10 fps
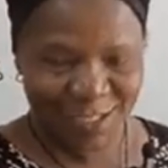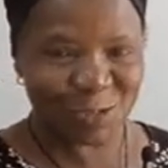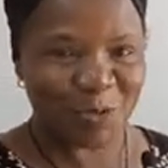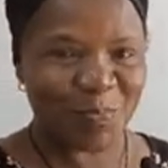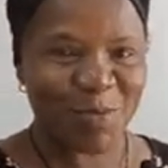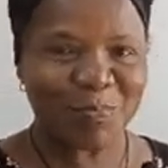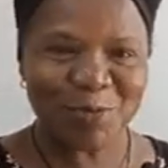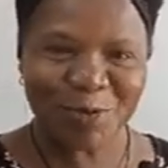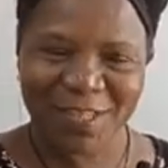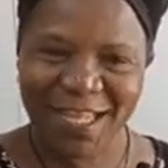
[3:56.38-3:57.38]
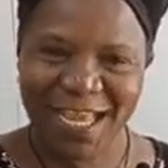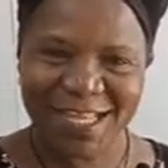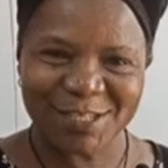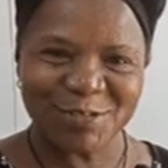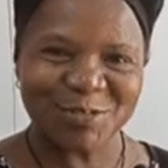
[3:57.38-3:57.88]
Some people don't
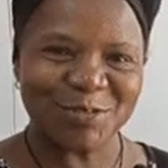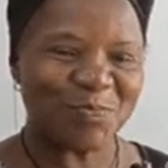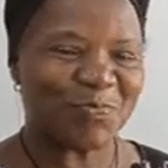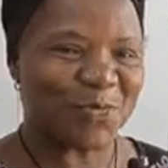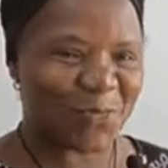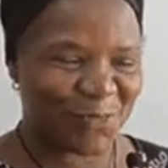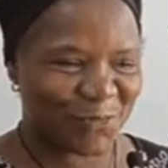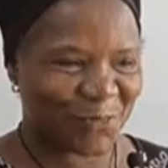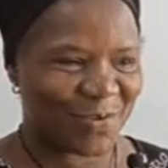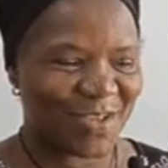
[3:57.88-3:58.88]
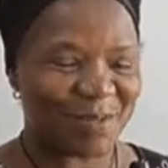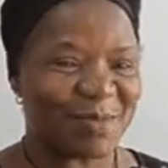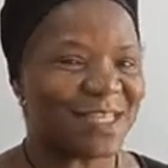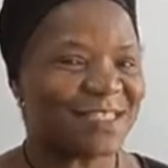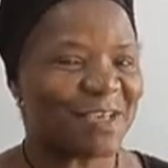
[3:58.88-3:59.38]
like proof,
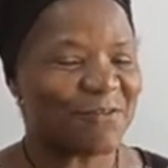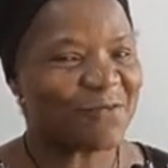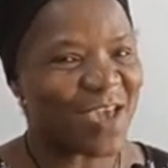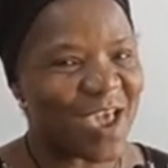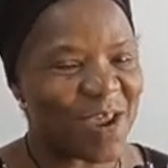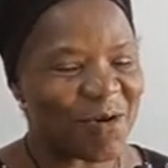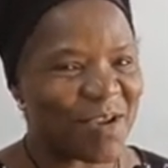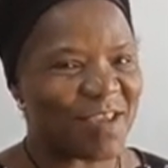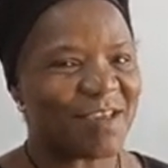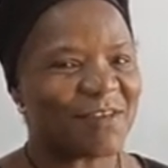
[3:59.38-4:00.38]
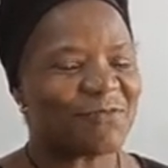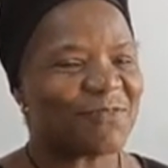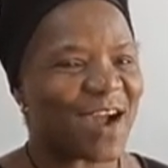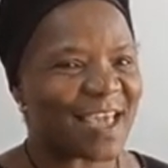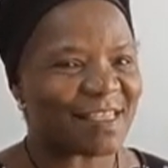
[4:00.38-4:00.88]
but it's a very
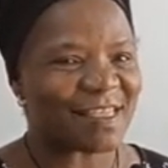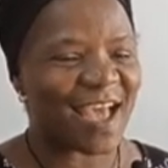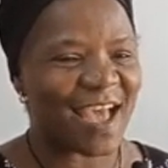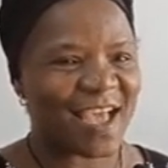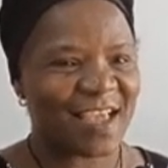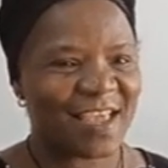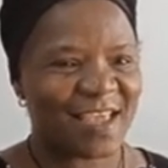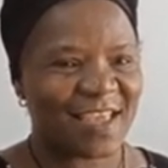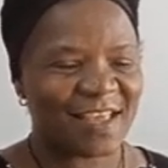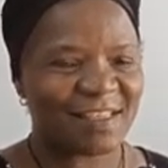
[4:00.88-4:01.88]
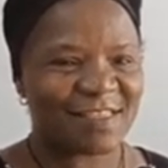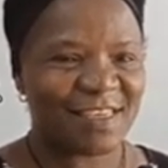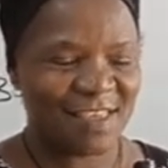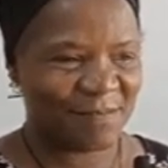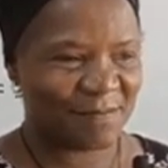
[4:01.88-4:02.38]
vital
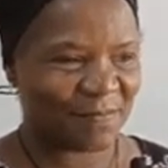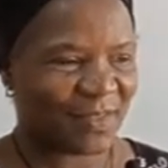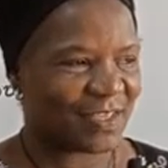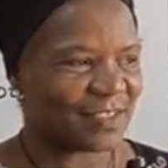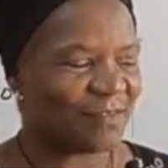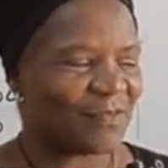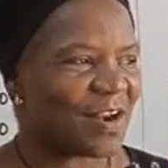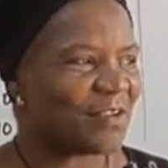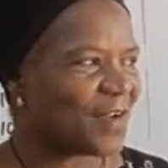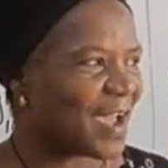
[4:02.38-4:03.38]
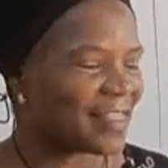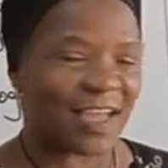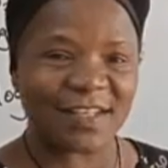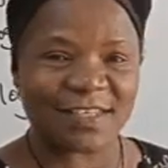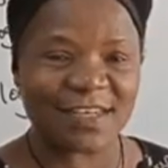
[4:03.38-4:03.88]
thing is a very
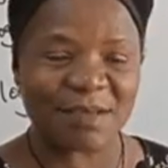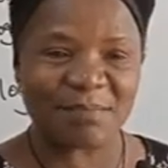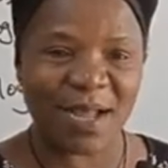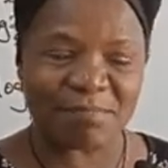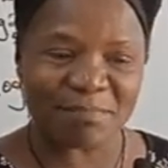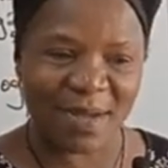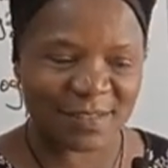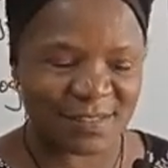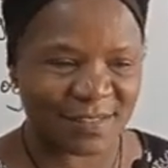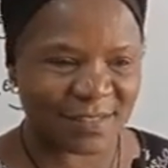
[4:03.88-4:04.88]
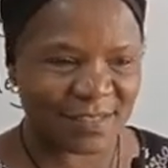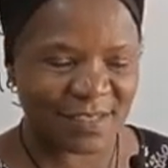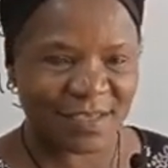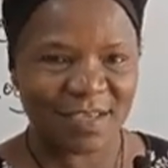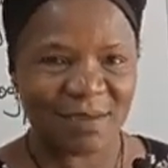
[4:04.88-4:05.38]
vital thing in mathematics
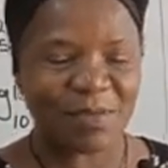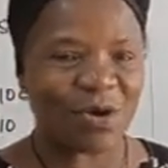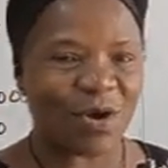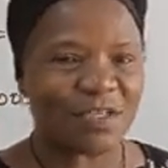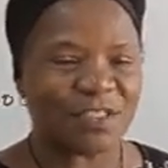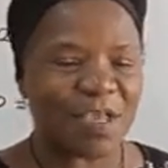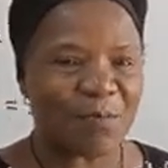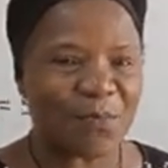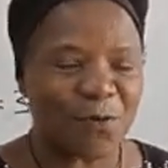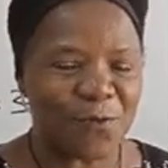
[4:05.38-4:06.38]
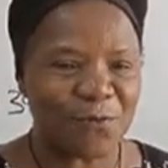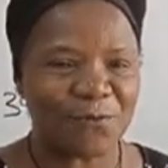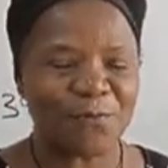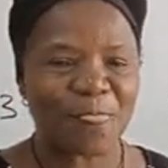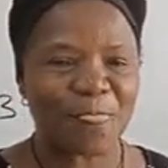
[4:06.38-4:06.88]
because the proof